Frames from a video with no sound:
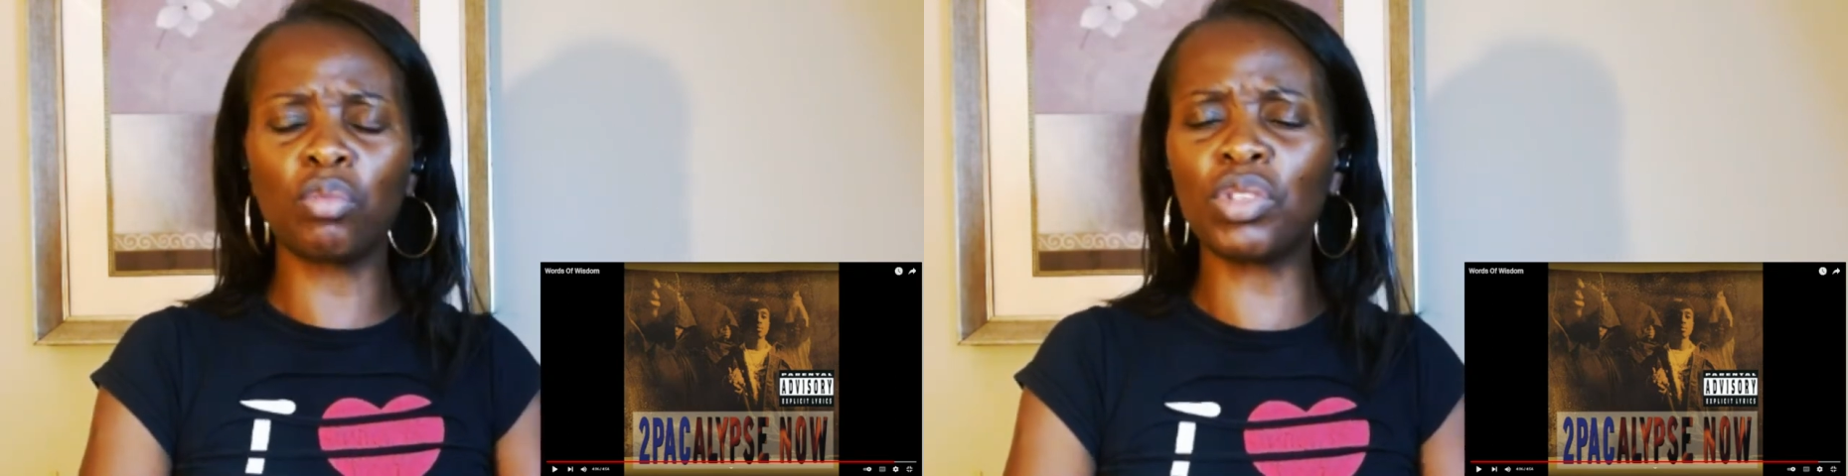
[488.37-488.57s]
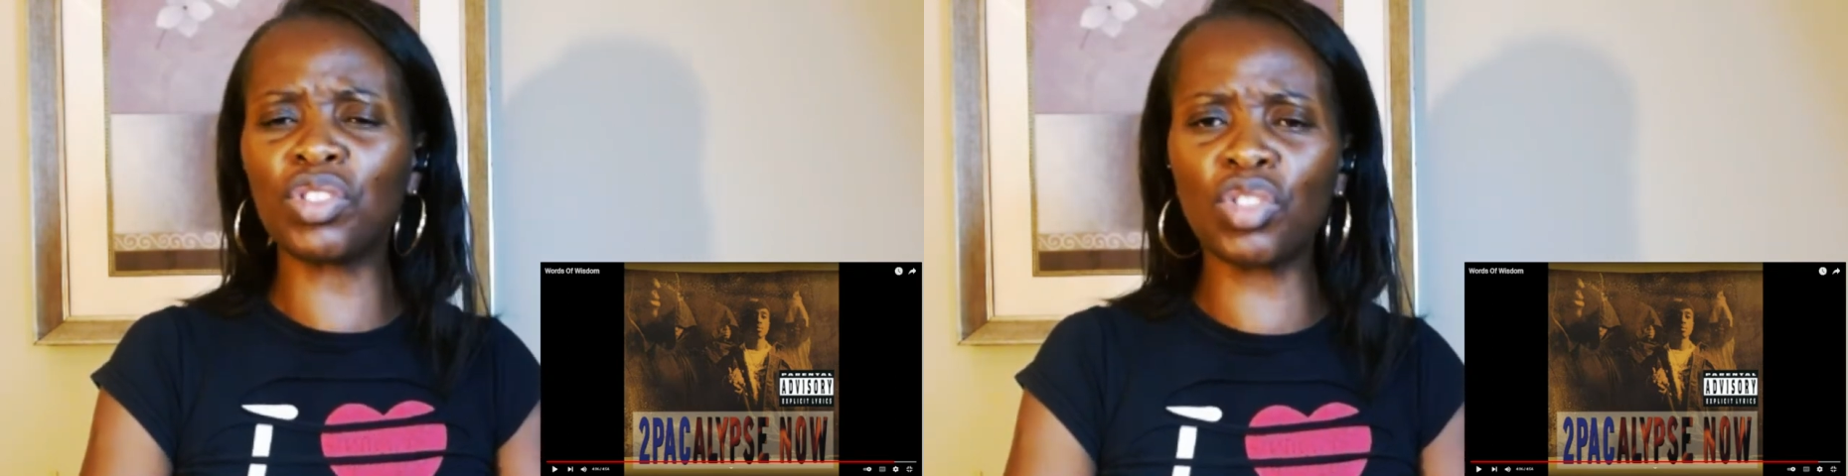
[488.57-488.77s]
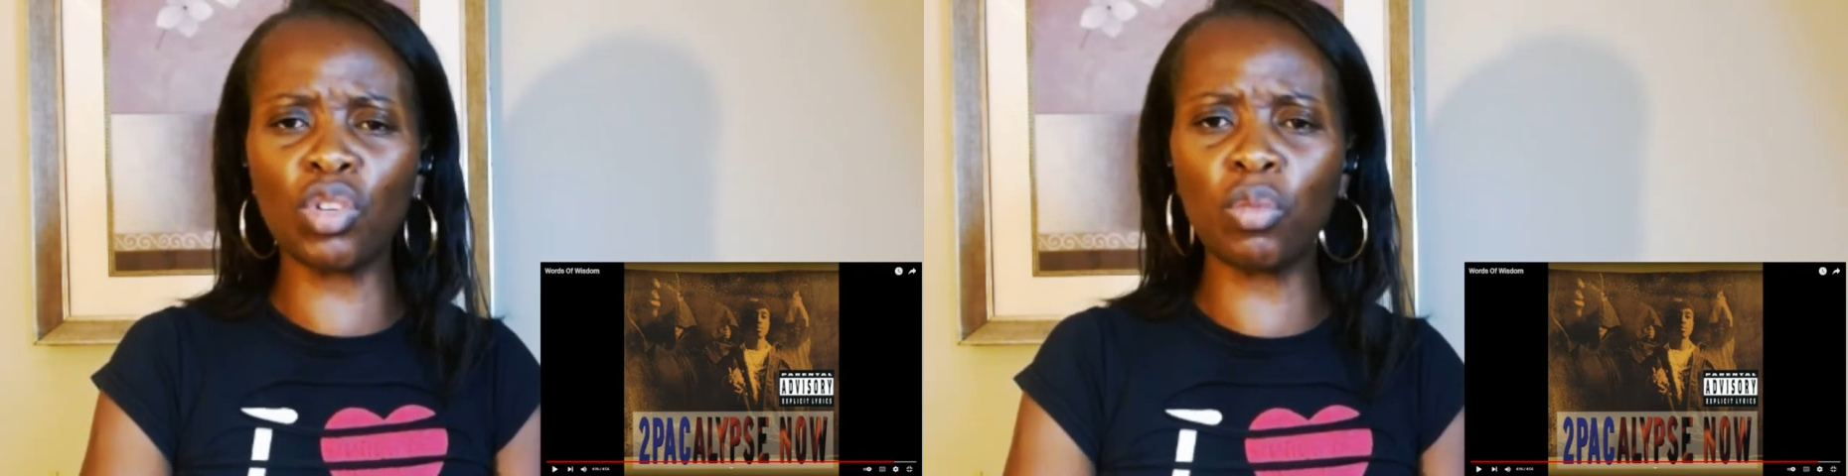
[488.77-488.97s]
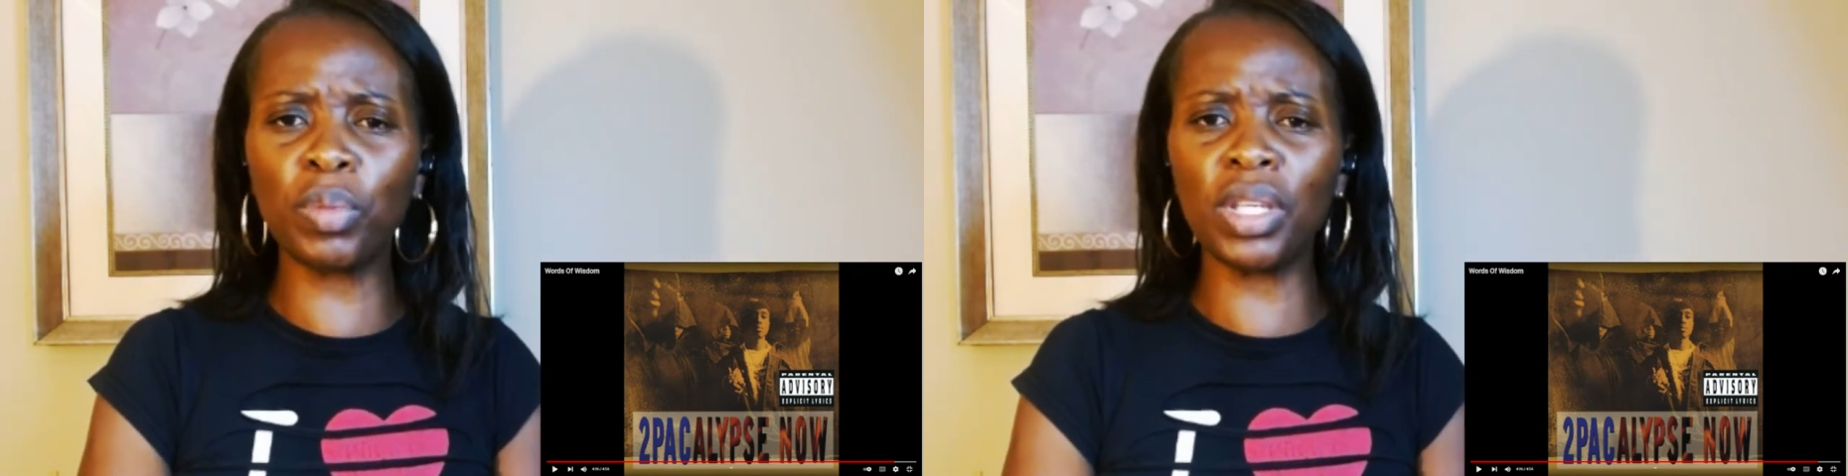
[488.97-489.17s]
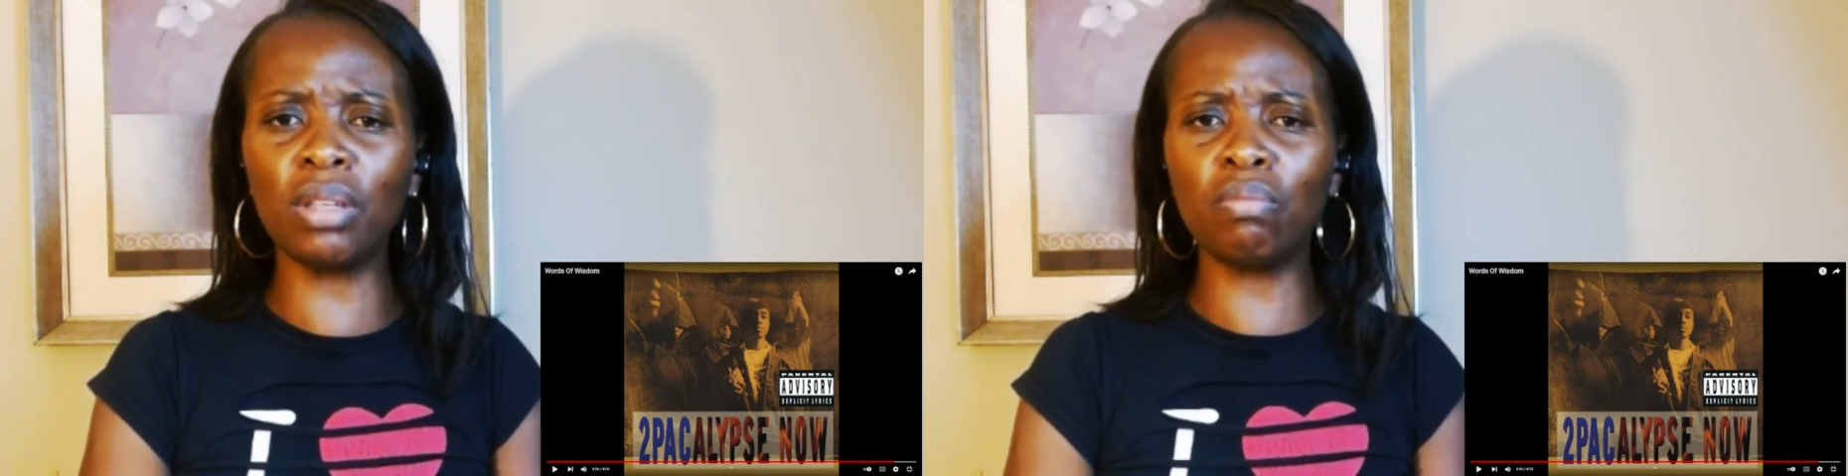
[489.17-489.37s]
We're still
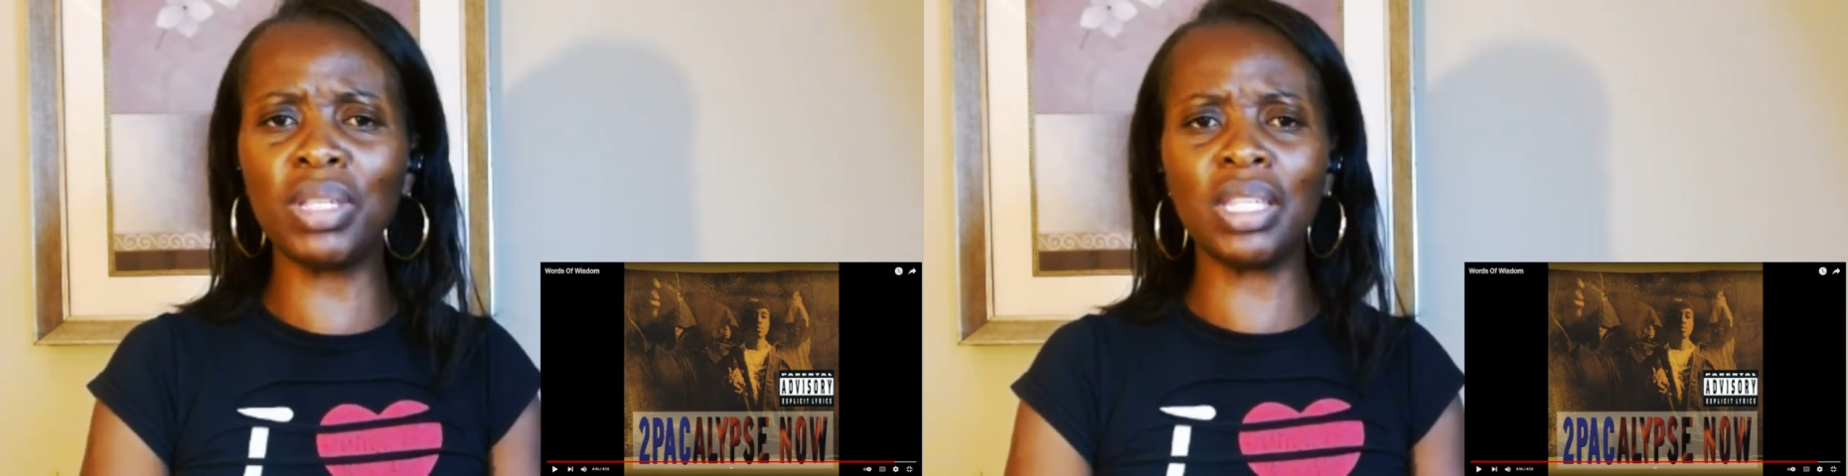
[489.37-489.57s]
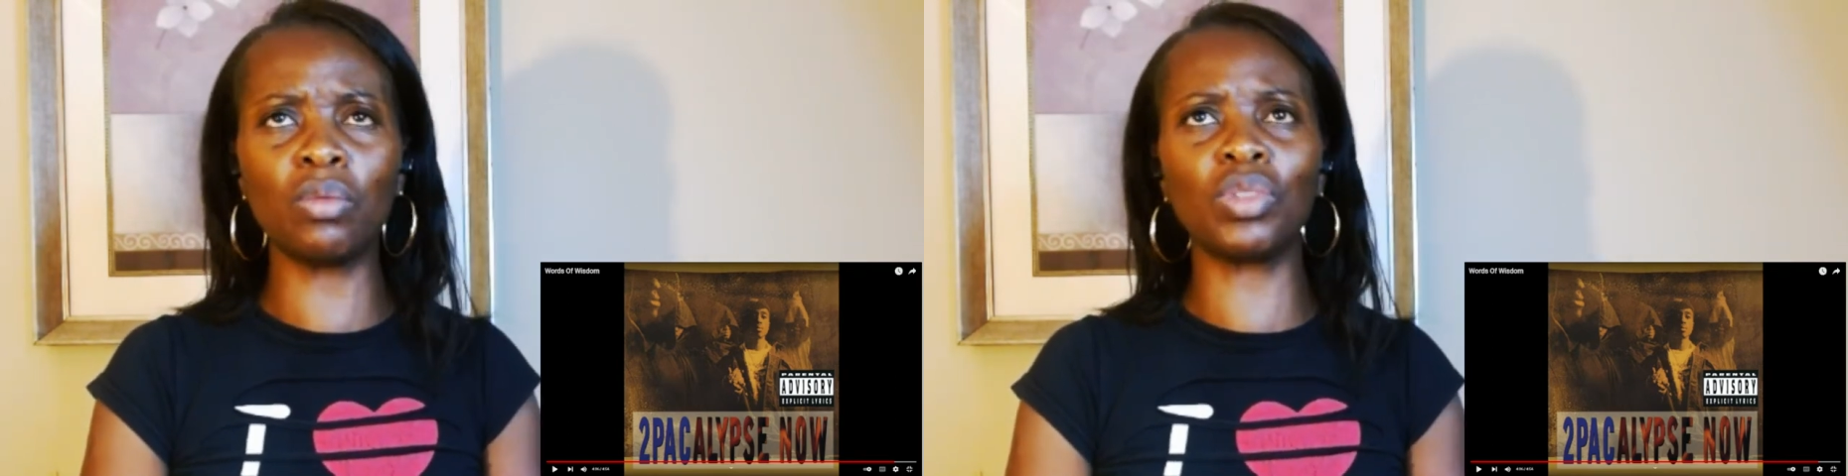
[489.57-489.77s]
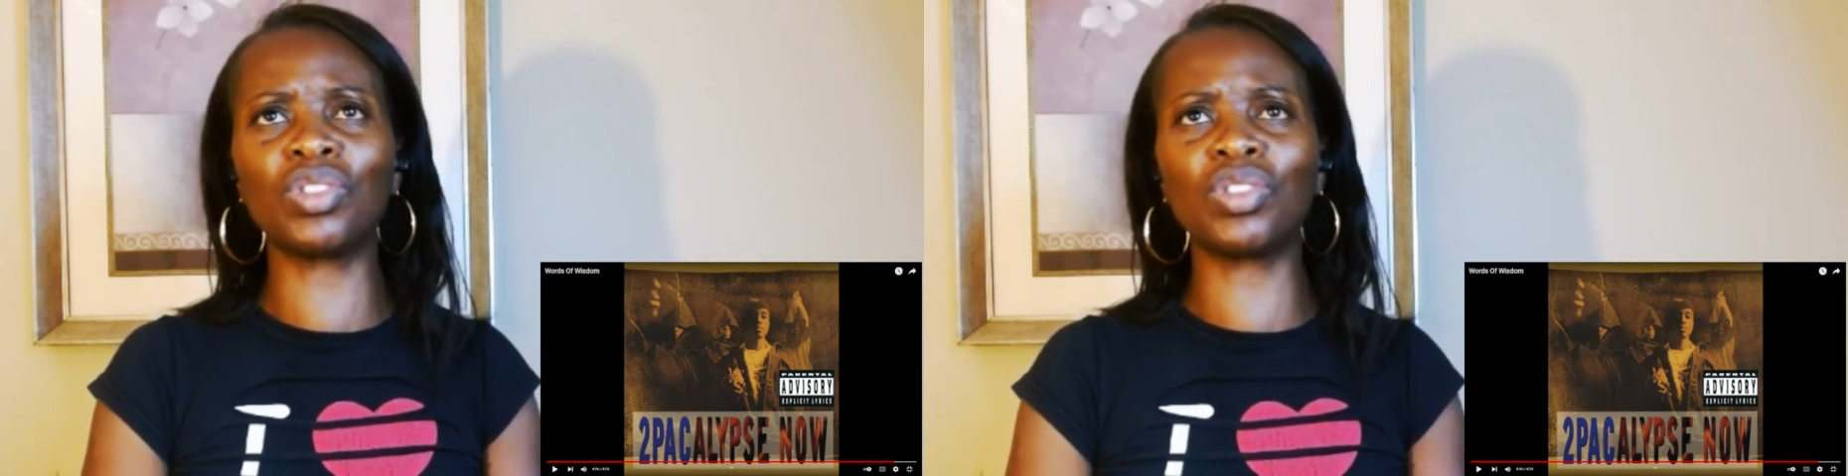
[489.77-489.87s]
being beaten.